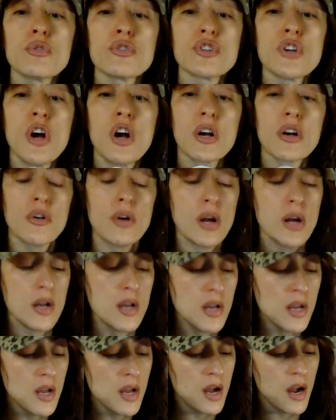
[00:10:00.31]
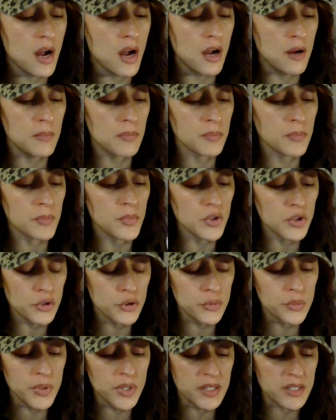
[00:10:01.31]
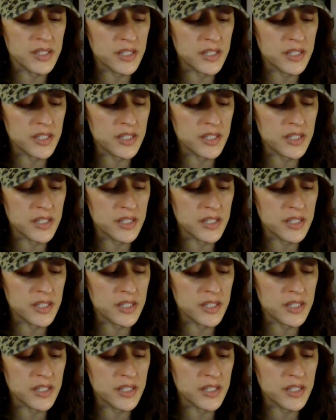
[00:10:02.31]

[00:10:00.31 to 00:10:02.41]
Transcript: chakra. Blue means